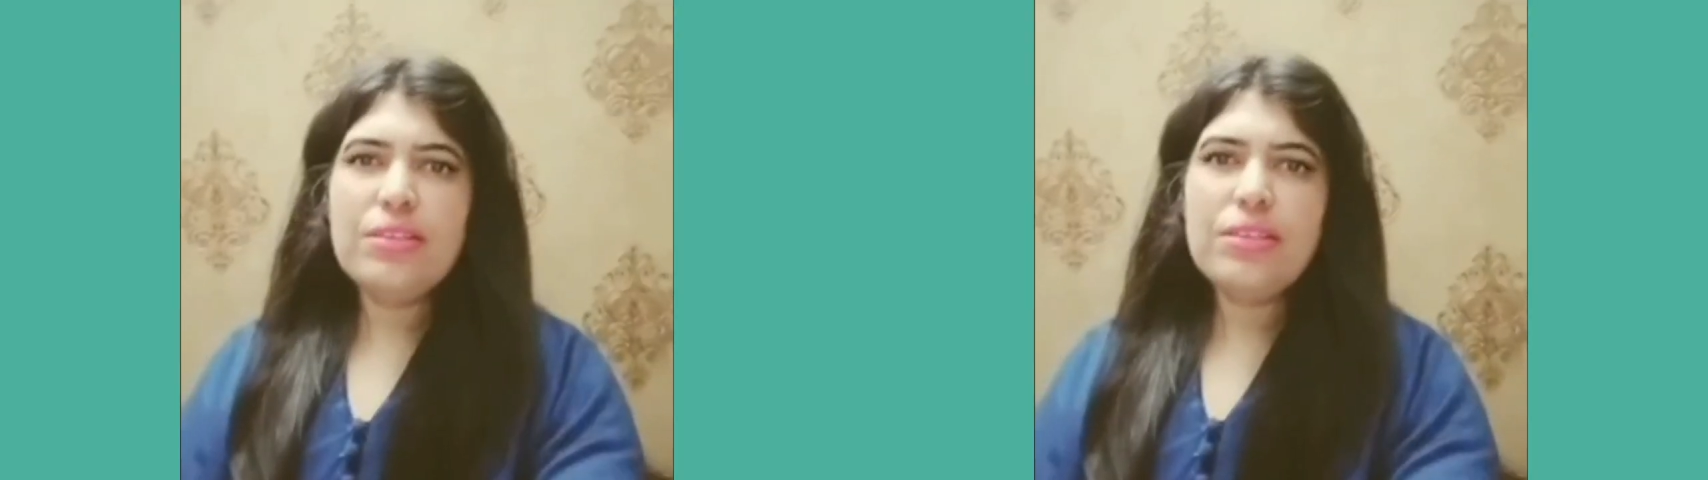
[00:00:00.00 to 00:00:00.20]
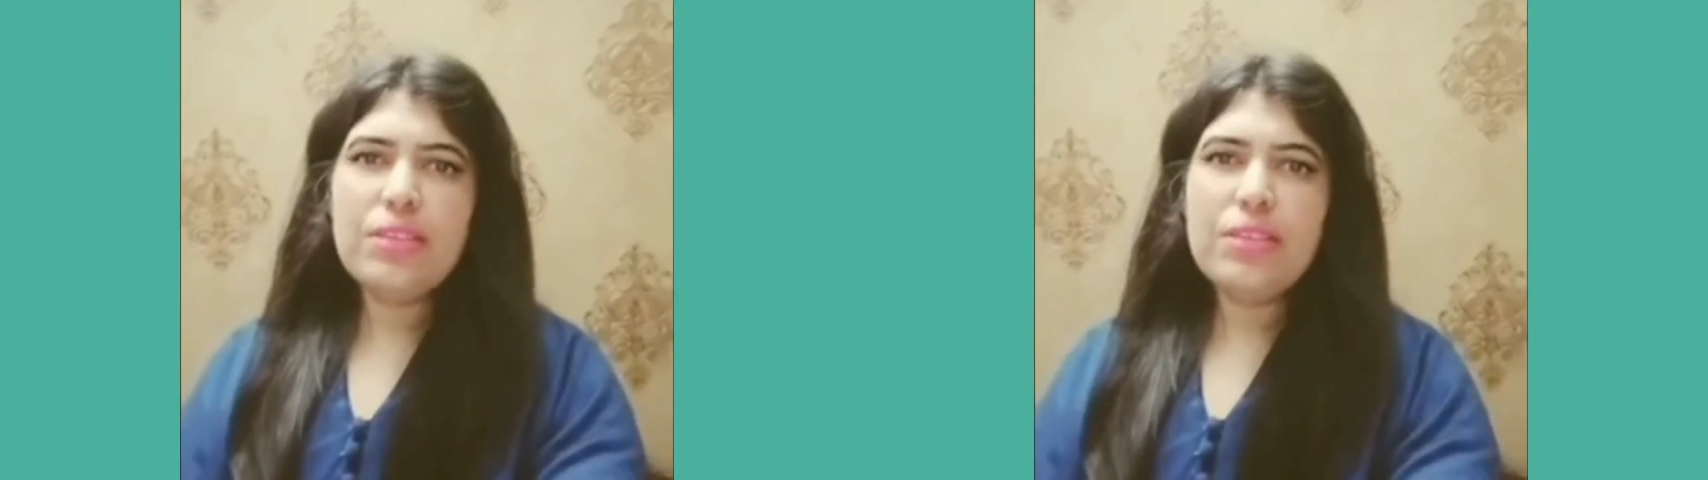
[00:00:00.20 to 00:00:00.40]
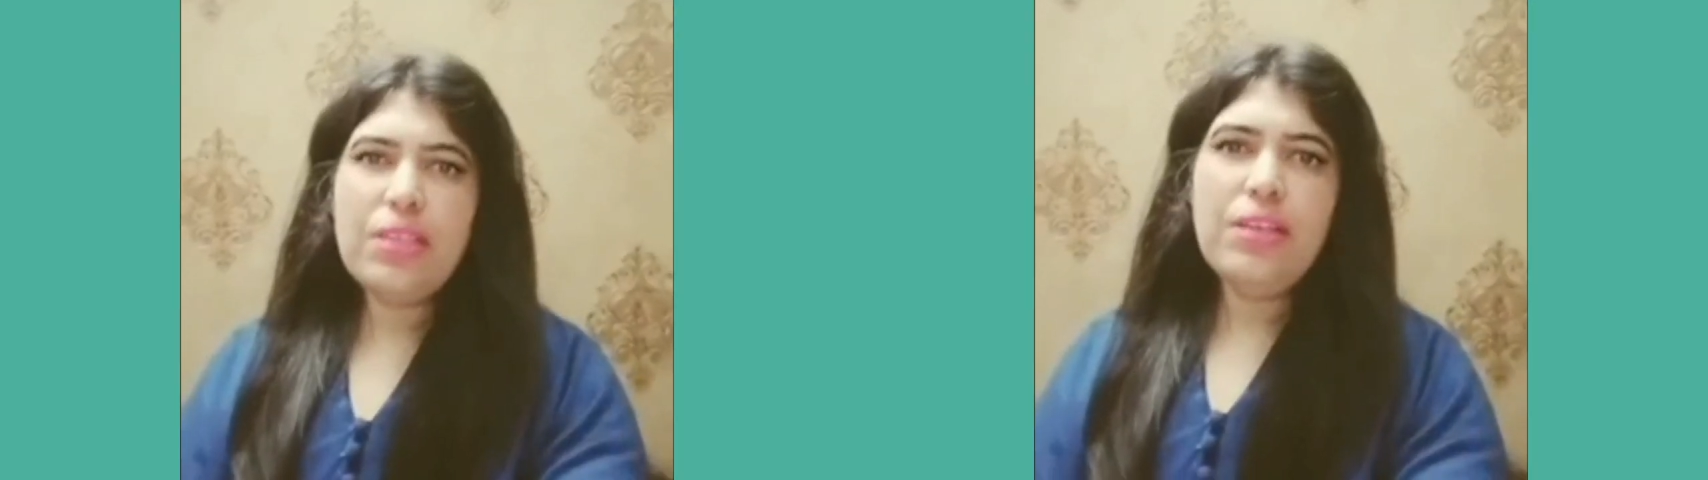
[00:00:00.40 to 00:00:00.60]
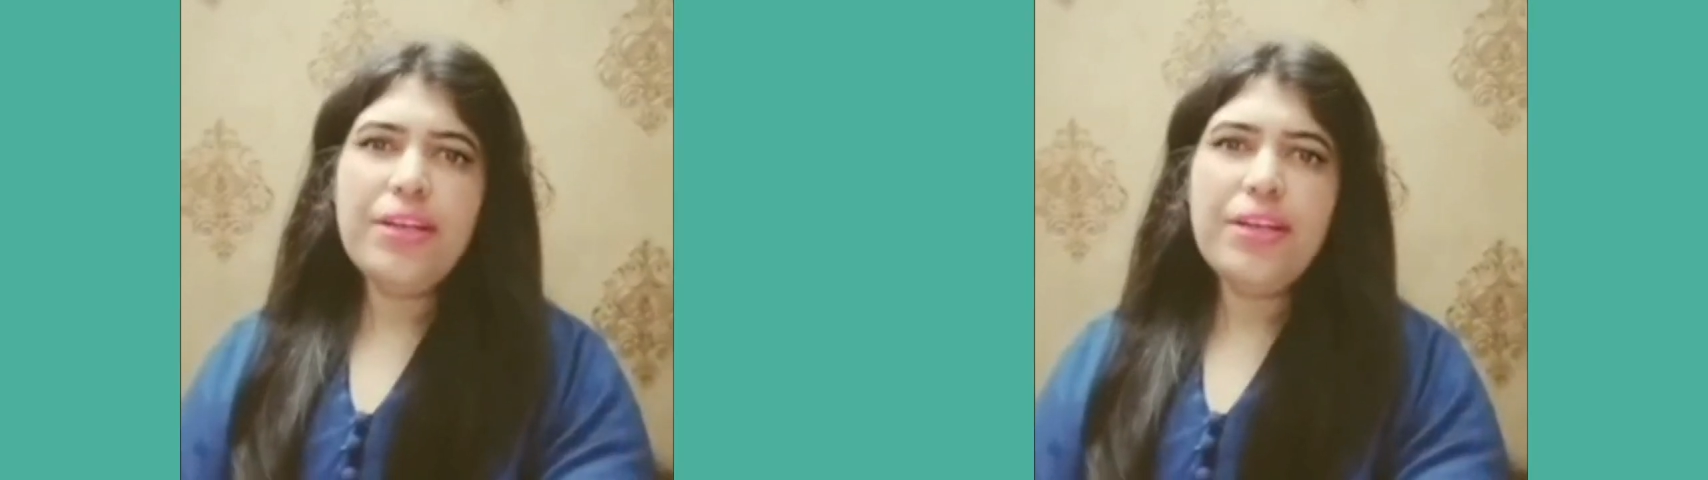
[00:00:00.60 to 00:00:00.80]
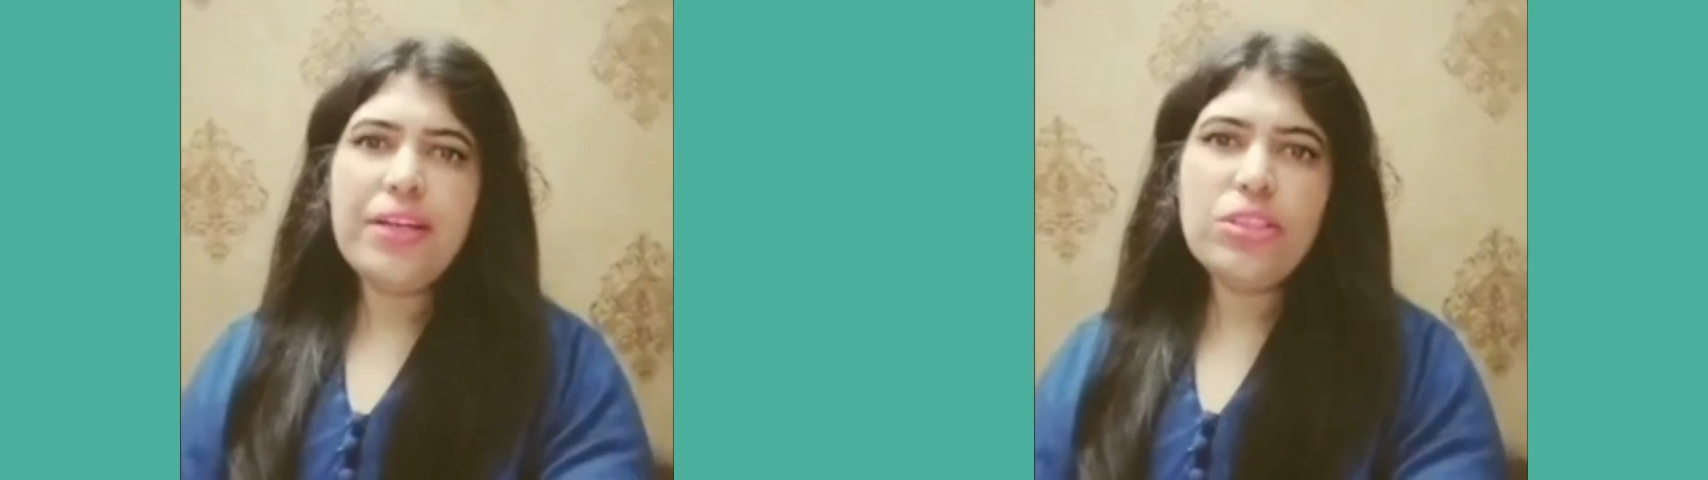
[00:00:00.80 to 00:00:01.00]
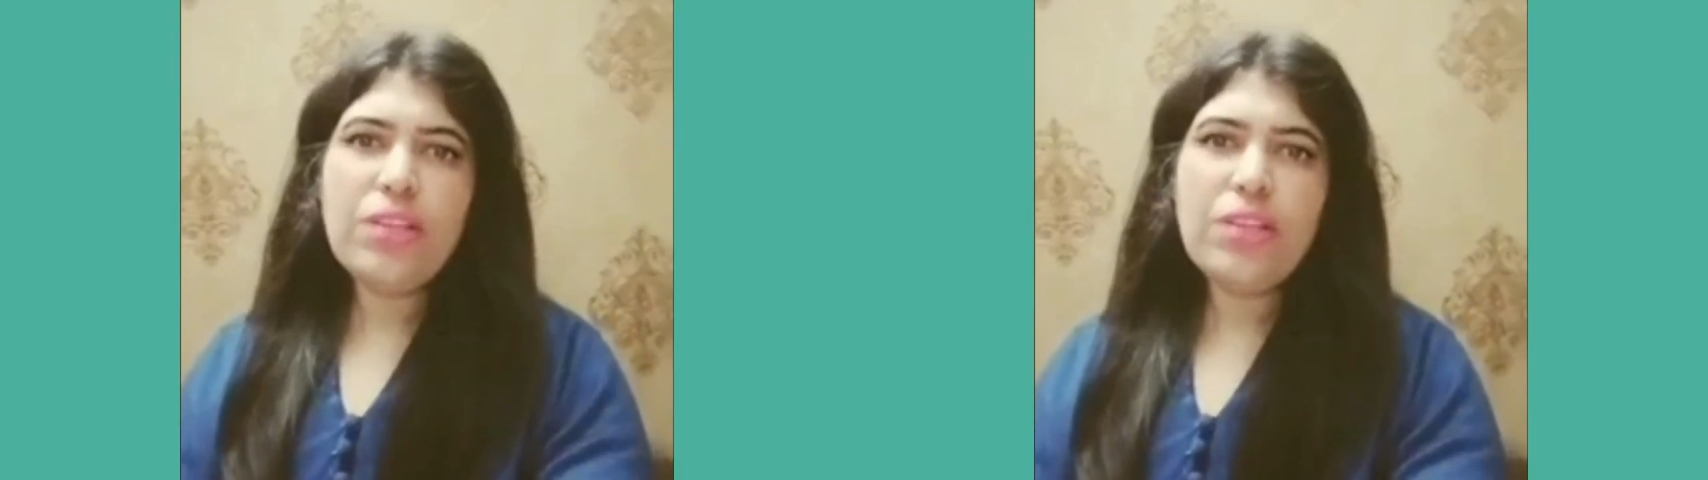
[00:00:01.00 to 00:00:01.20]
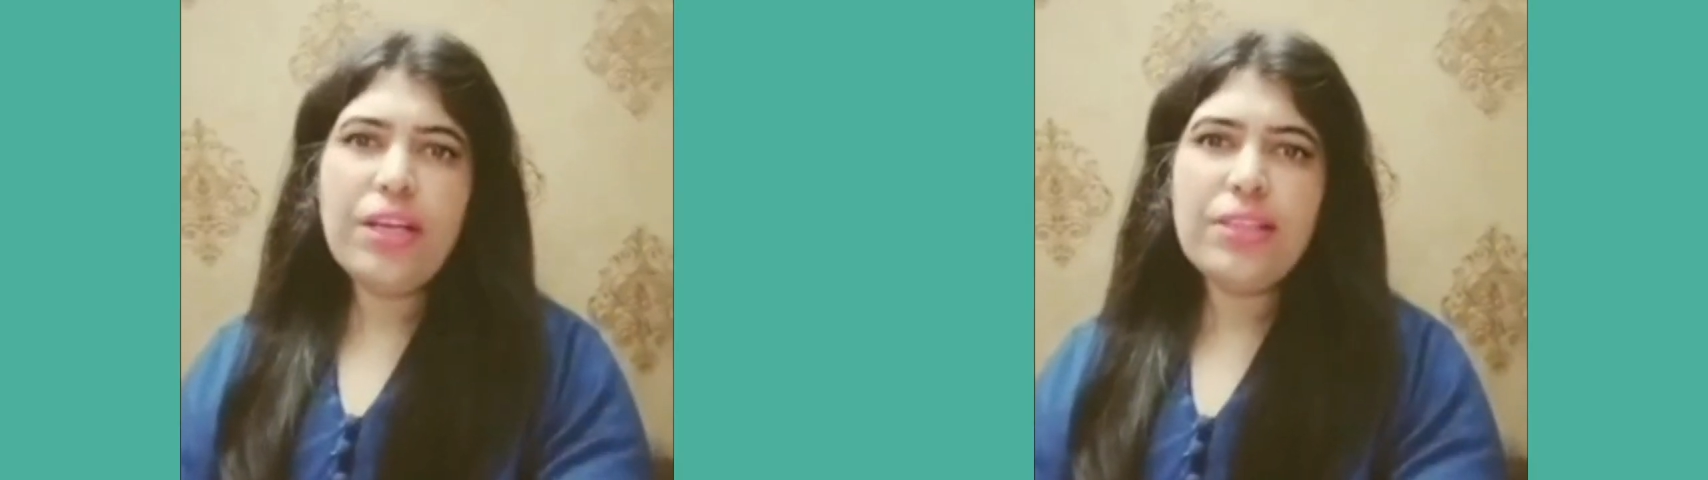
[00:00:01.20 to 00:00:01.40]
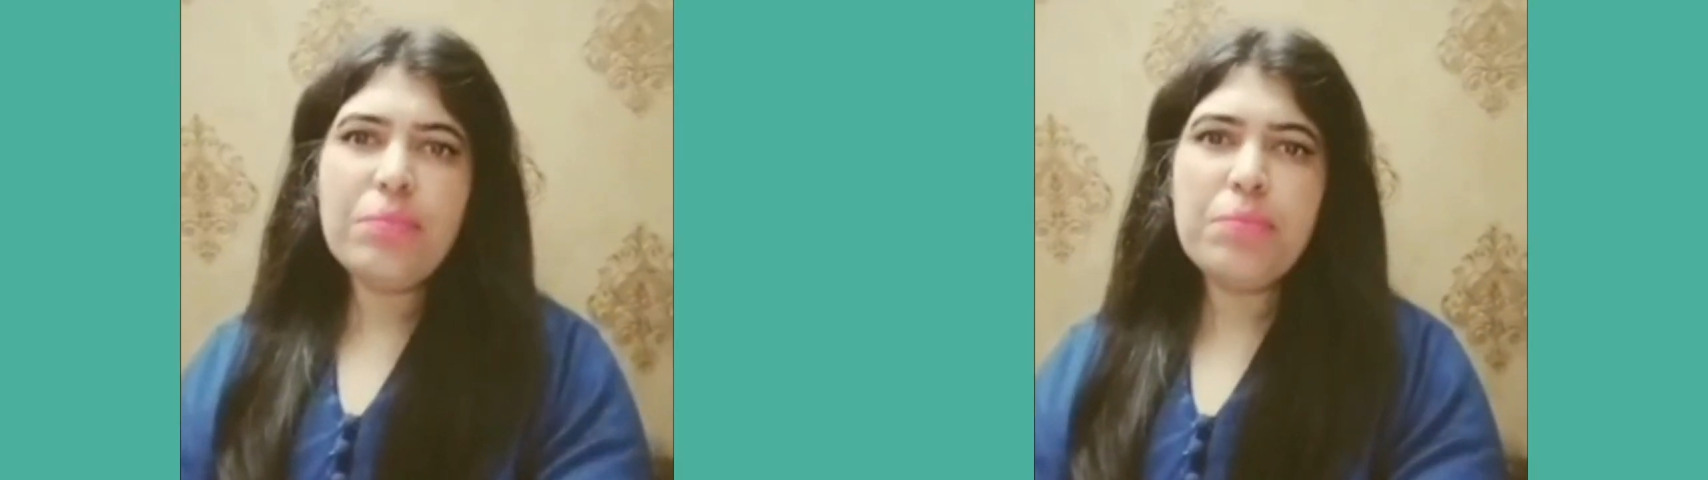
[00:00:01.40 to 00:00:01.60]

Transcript: See, literature has